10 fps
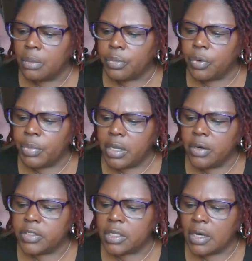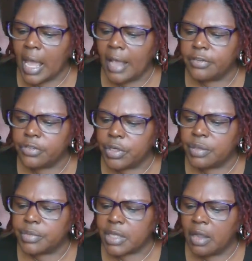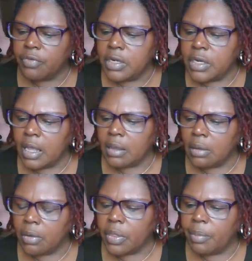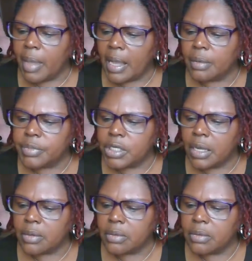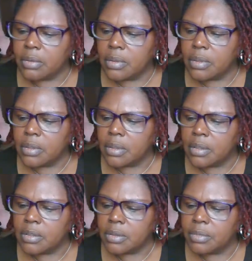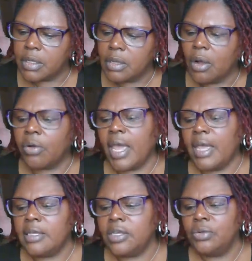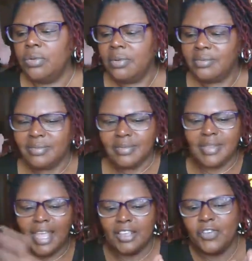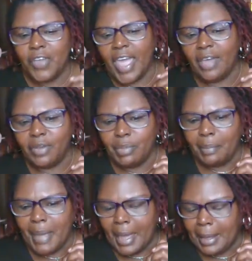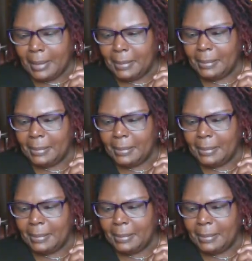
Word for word: Premieres and live streams every day on the backup channel. Okay, Q. Thank you for having my back.